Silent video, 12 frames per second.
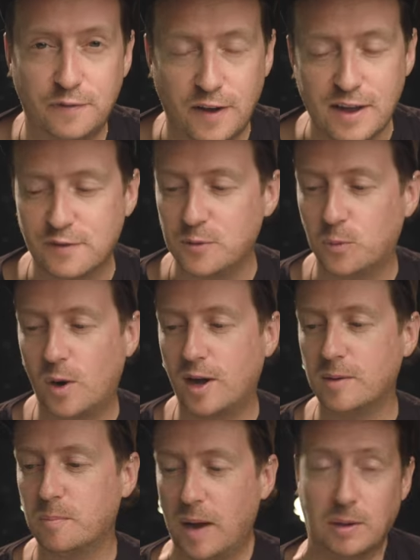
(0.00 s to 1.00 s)

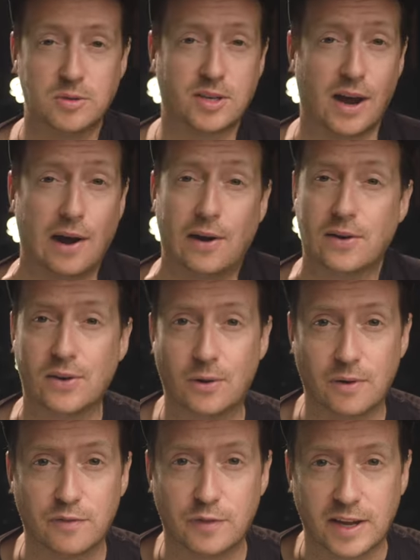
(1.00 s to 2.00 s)
5-in-1 bounce card
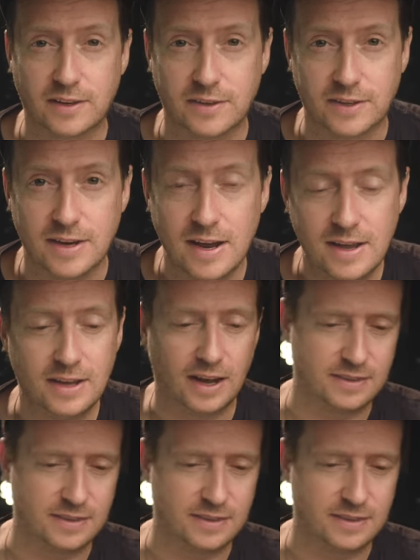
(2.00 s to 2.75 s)
or reflector.